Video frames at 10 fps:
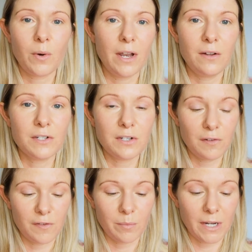quite a lot of
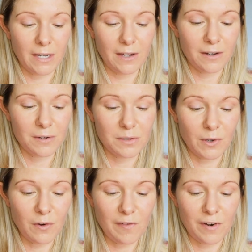stuff from my Kitco, so
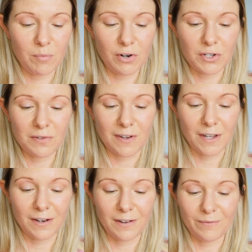I got a free brush of
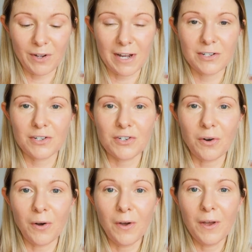it, and I'm not actually
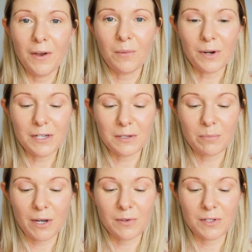sure what it's
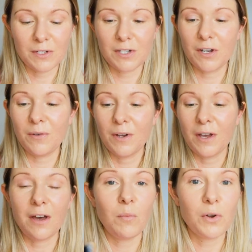supposed to do,
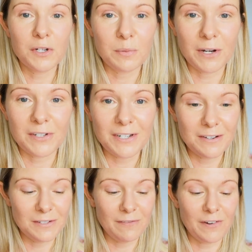what you're supposed to
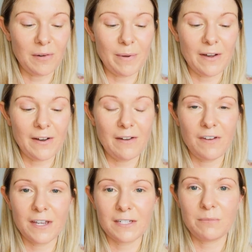use it for, but I
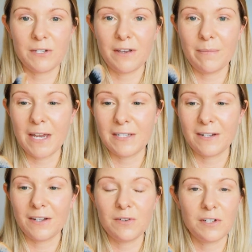think it's absolutely amazing.
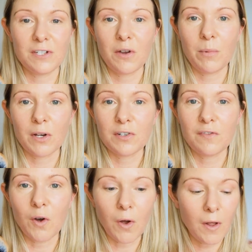I use it so much
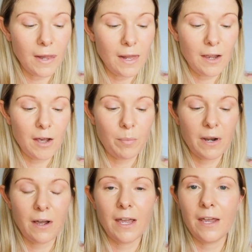for
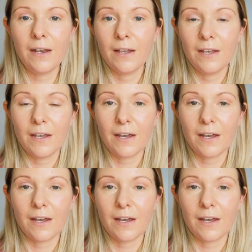applying